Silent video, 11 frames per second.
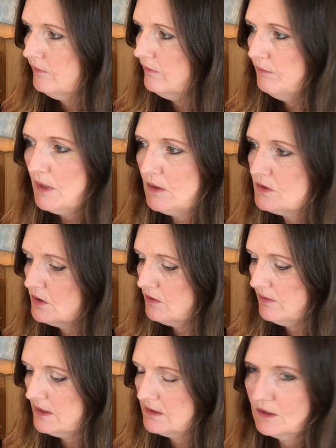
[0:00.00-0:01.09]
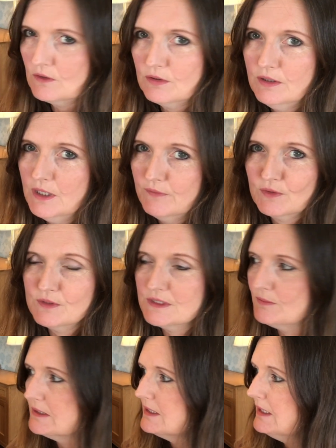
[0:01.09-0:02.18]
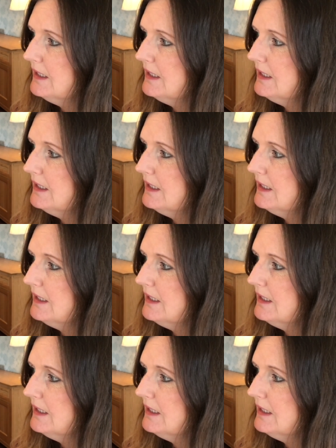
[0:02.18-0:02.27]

Most of the rest of Christmas